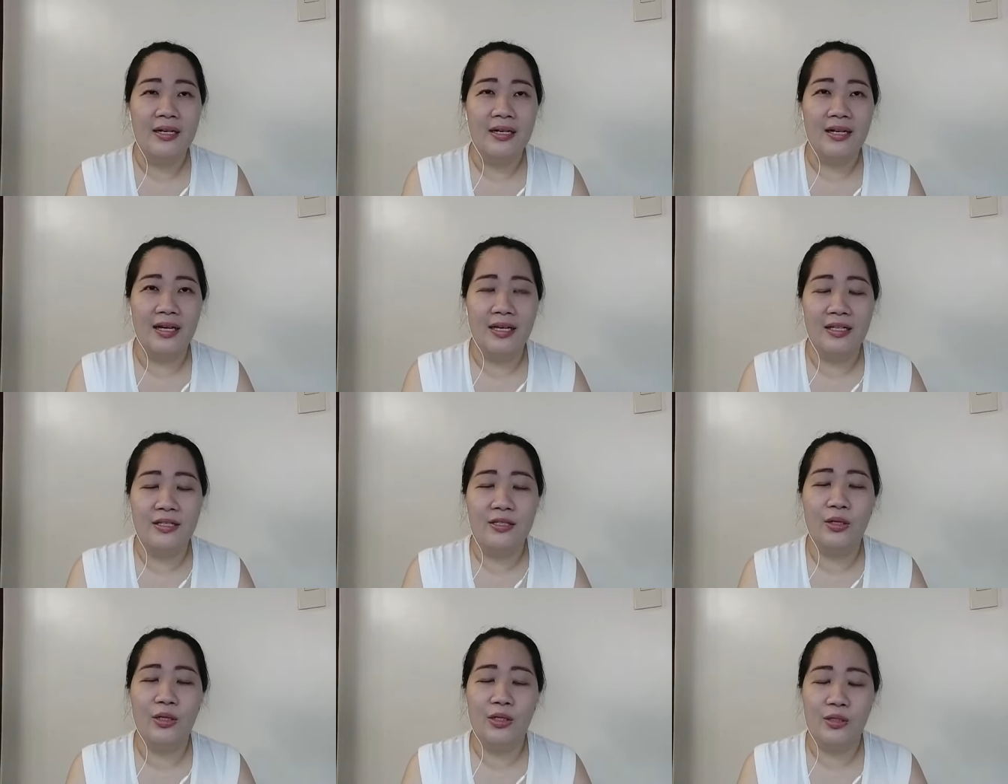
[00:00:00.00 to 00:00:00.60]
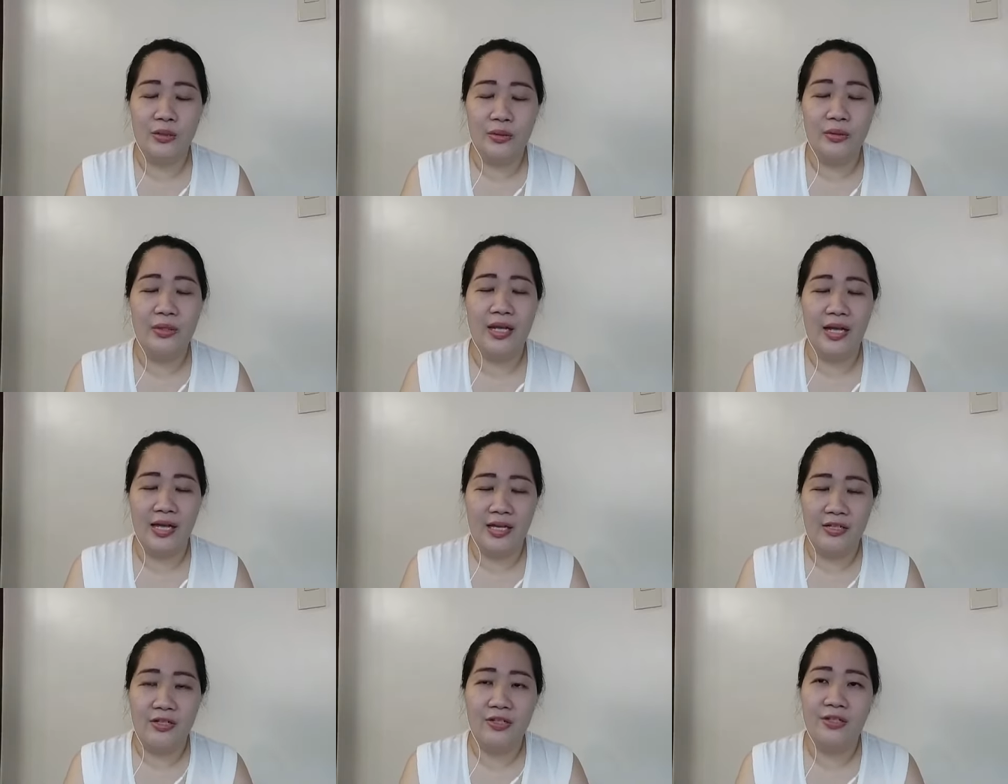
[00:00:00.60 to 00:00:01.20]
it's also the
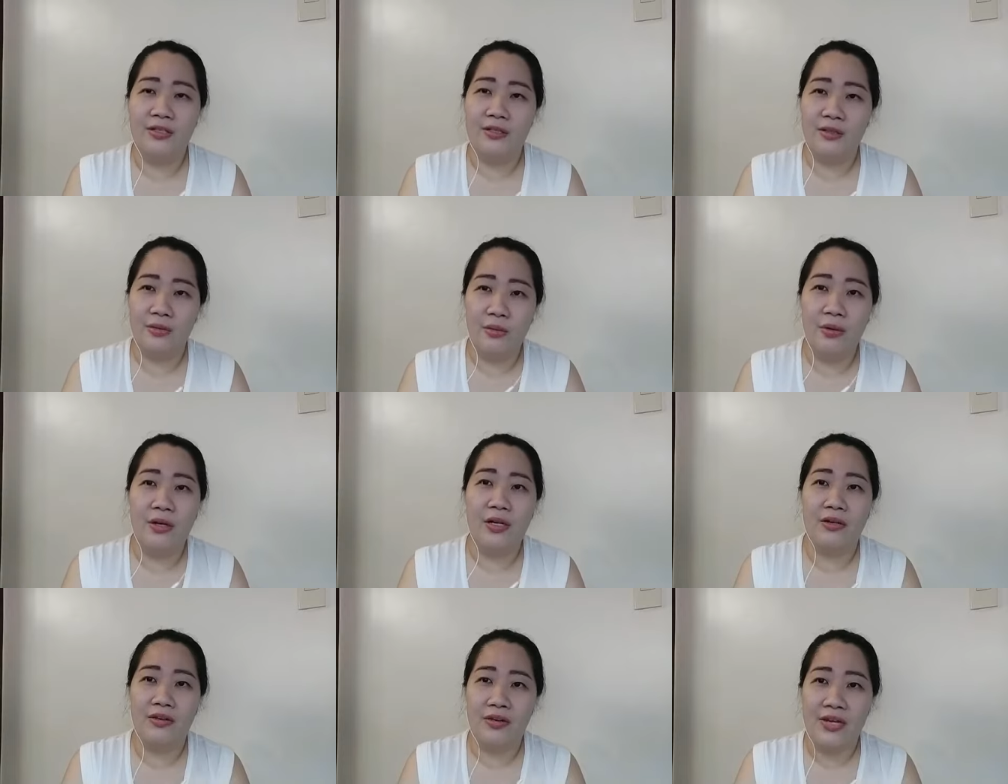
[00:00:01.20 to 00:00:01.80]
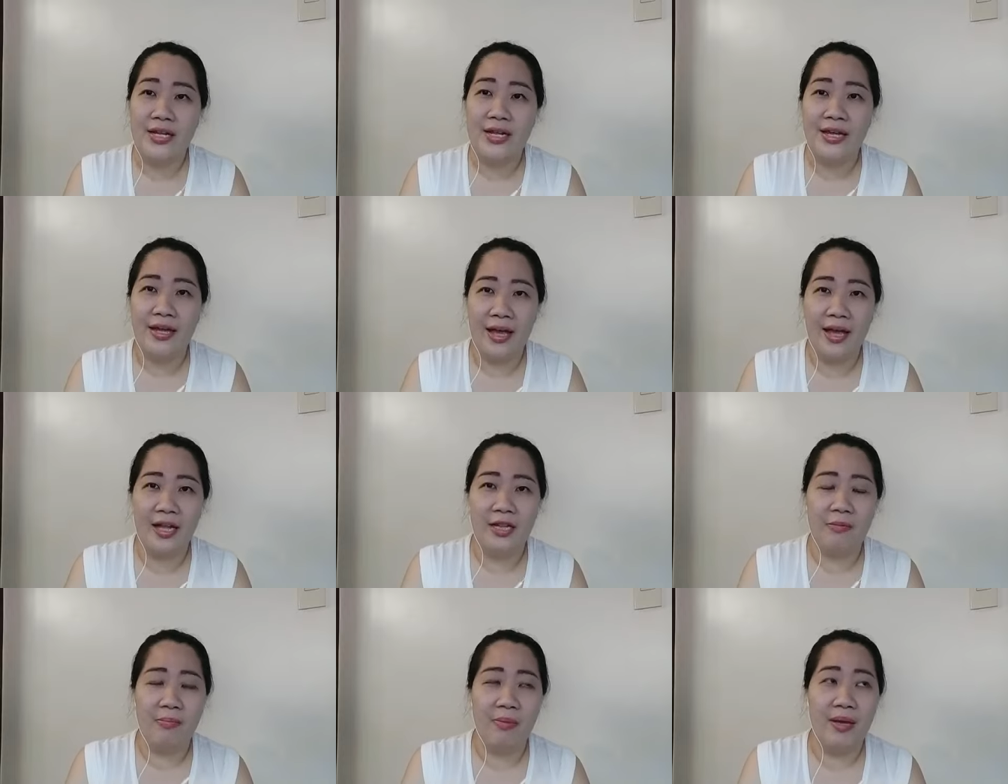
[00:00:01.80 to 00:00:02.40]
angels who are really
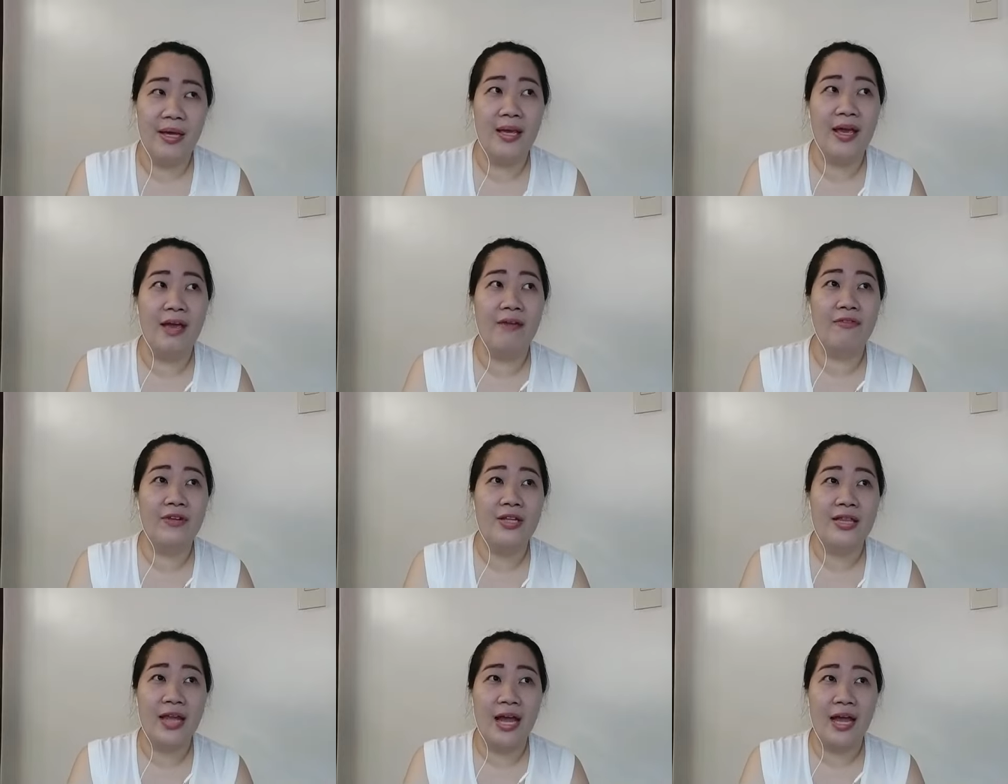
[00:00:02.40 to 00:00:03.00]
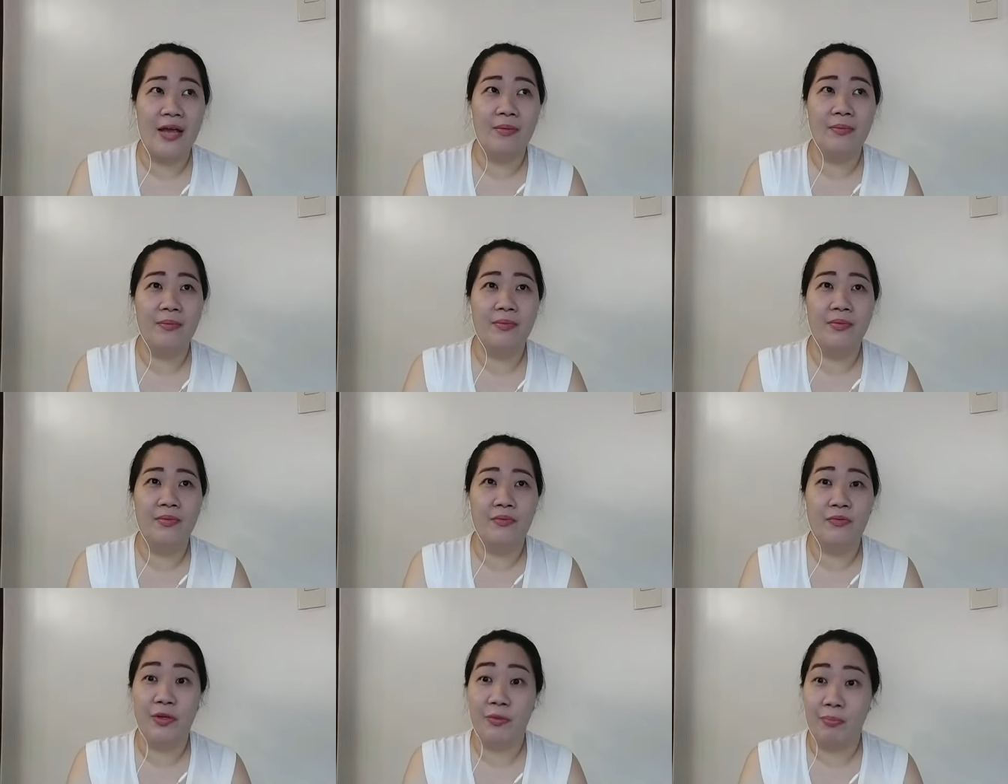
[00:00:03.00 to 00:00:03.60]
helping every time
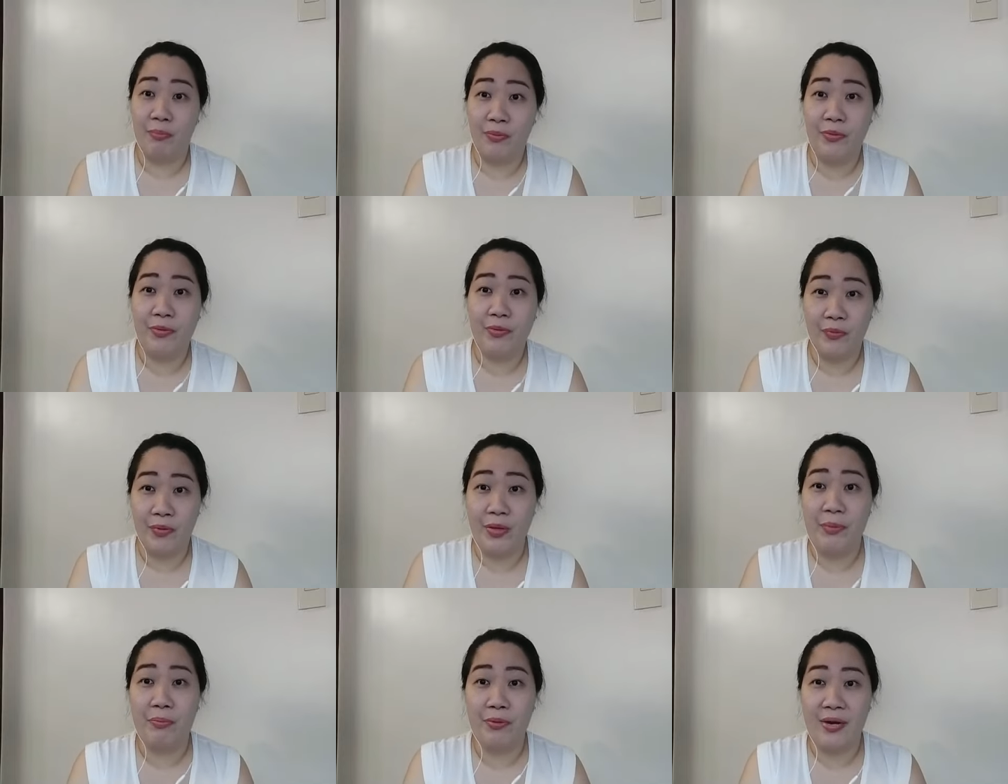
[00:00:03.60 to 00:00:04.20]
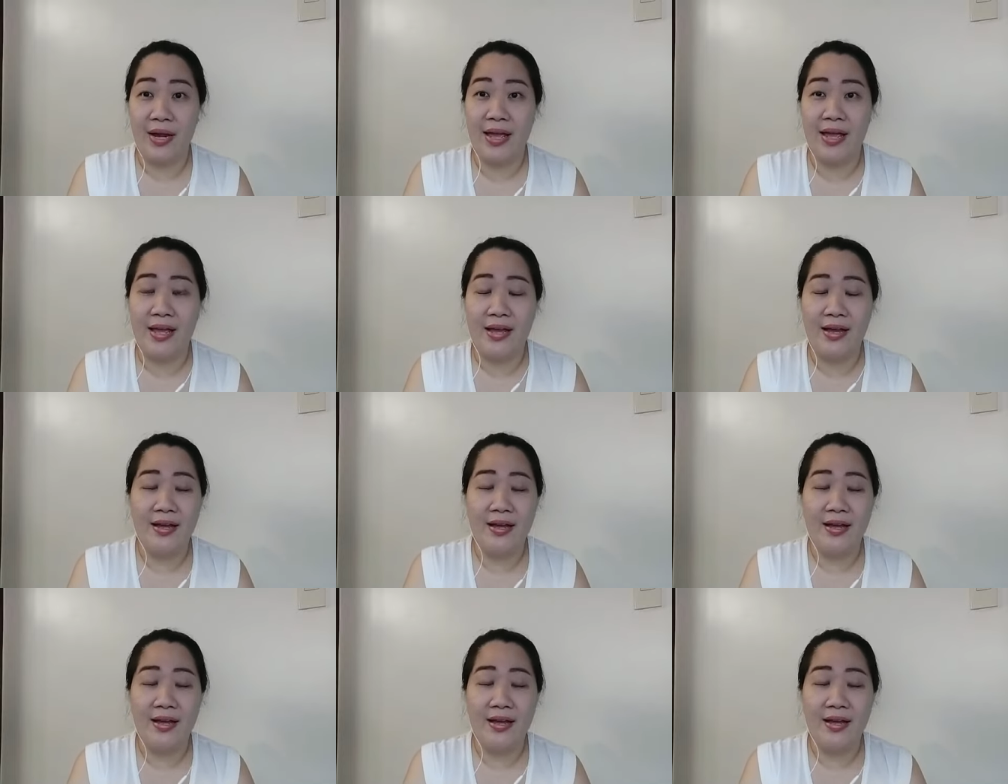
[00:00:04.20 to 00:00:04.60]
we we pray